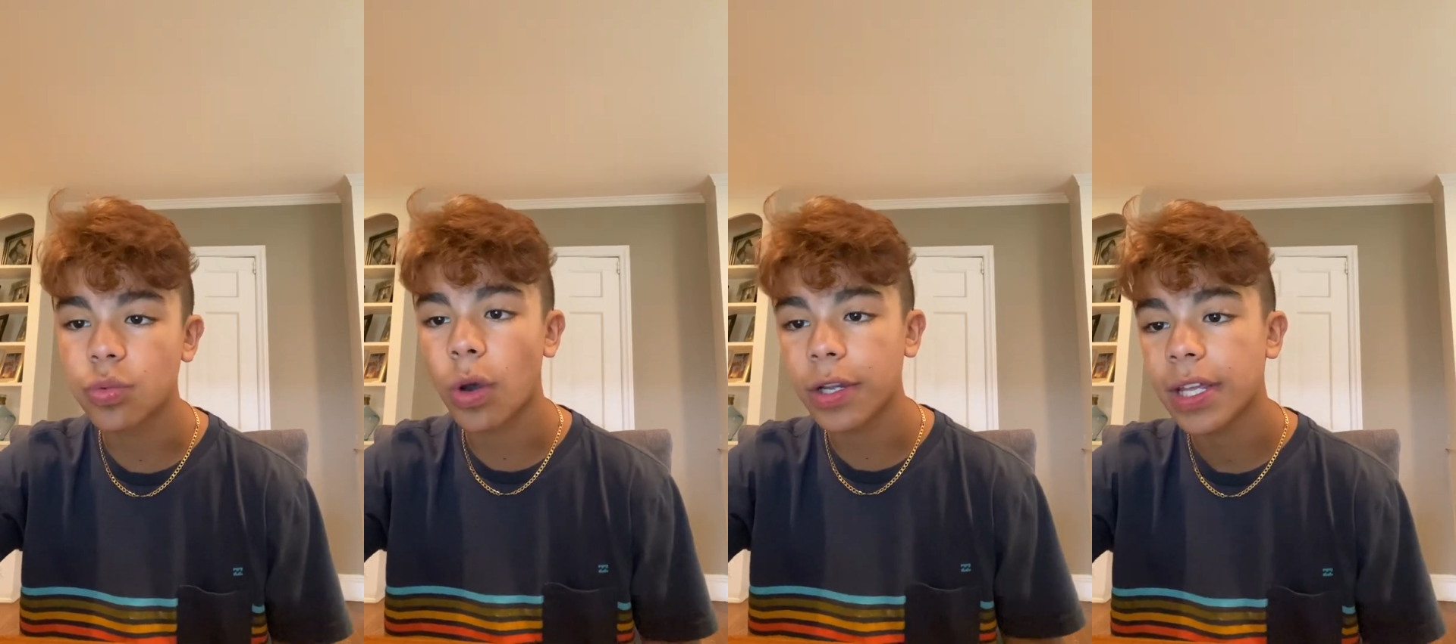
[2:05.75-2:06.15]

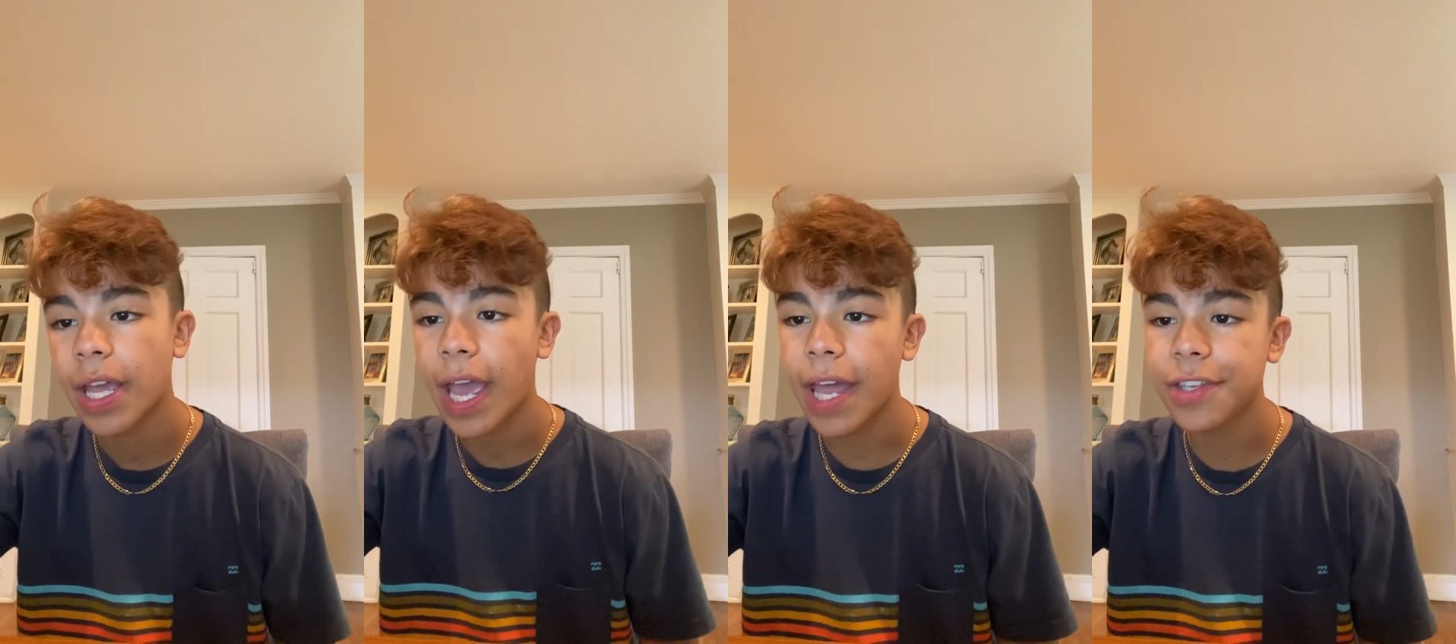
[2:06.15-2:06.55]
one,
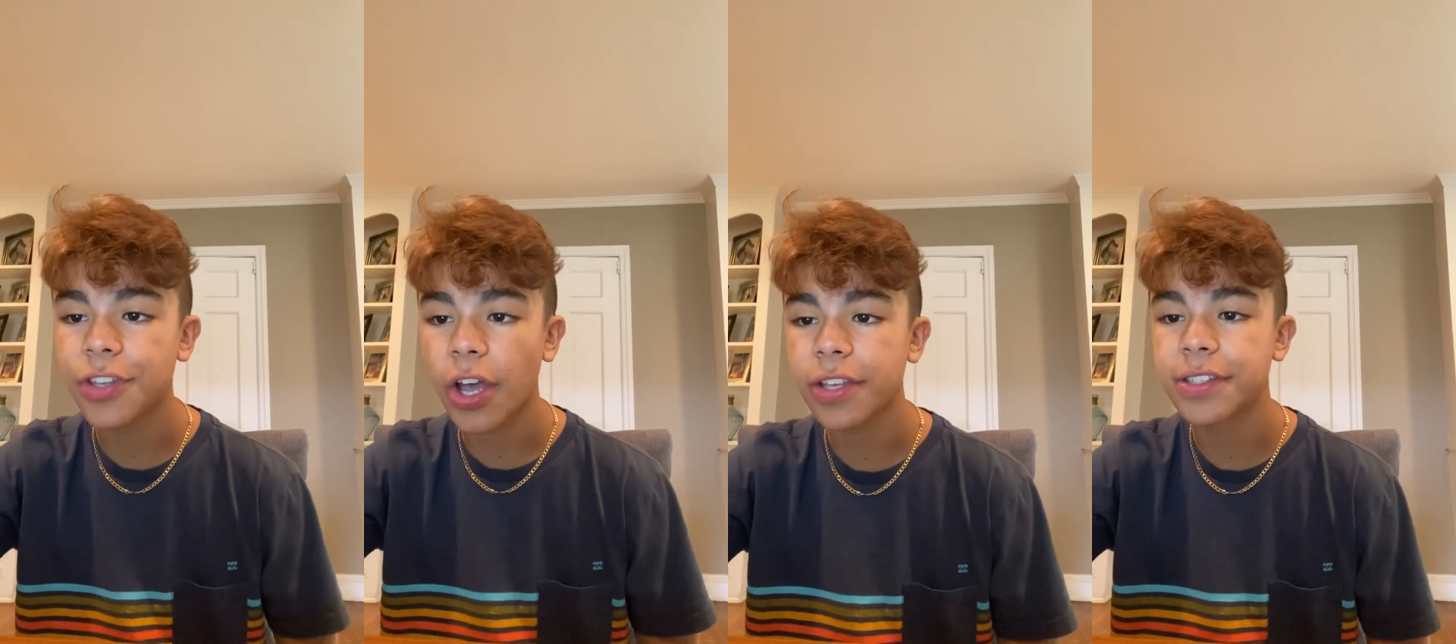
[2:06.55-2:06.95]
and
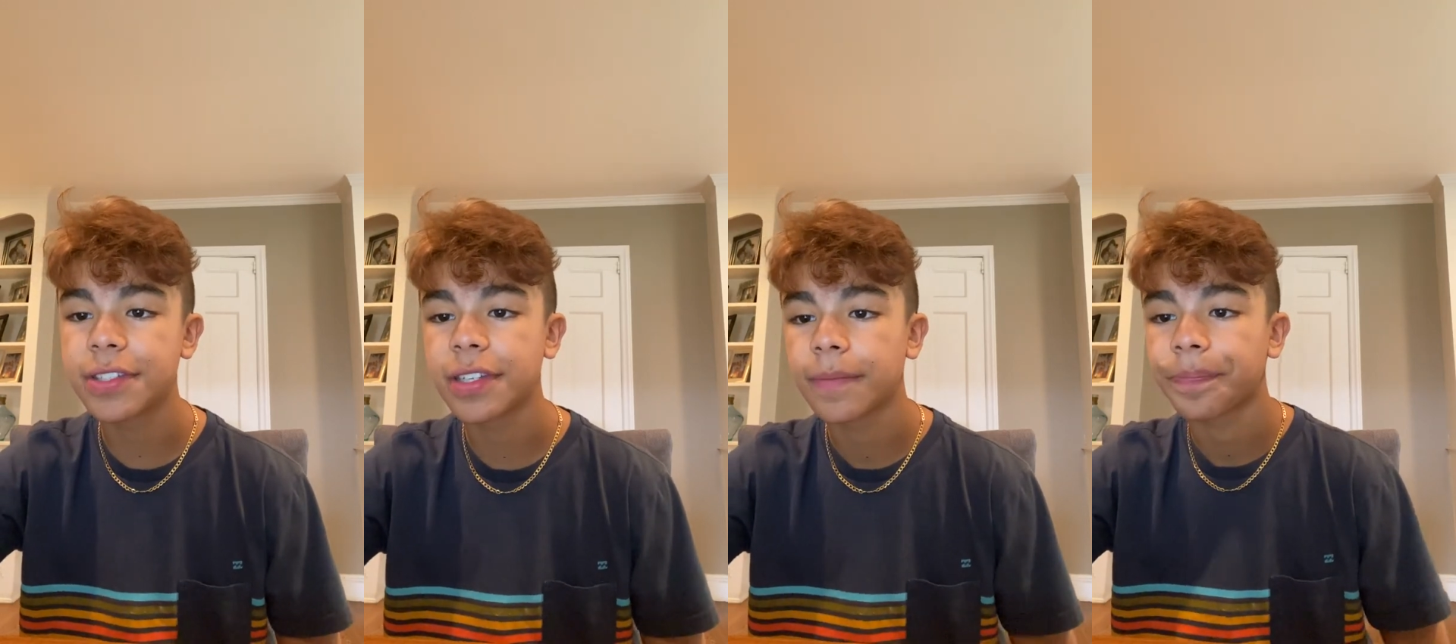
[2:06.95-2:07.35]

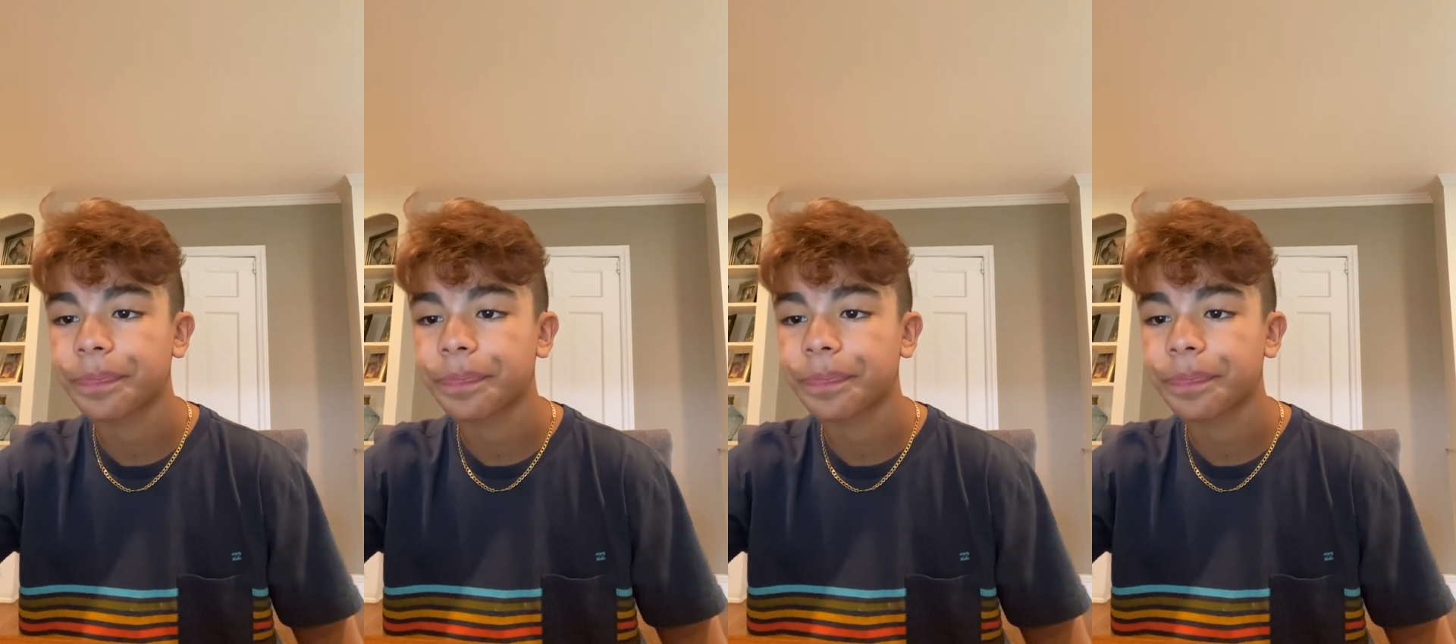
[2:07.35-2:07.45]
does